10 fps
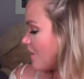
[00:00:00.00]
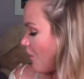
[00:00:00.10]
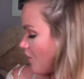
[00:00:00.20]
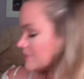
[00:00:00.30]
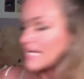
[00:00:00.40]

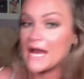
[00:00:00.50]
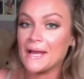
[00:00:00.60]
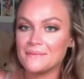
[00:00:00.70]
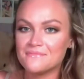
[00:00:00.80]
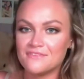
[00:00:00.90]

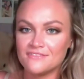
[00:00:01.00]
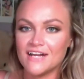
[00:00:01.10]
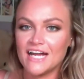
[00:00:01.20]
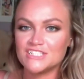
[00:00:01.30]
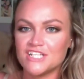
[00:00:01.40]
all-time favorite
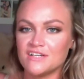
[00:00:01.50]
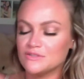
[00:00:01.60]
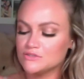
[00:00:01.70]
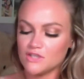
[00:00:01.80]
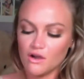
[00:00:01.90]

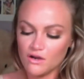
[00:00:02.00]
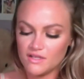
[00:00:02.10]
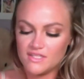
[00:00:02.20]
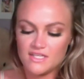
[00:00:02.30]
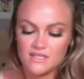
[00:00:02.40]
eyeshadows are
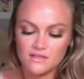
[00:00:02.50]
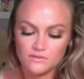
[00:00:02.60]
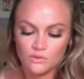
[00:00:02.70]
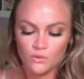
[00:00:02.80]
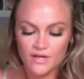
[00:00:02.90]
the
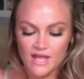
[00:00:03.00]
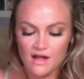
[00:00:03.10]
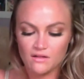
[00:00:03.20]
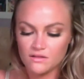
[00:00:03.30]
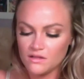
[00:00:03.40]

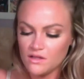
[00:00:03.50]
L'Oreal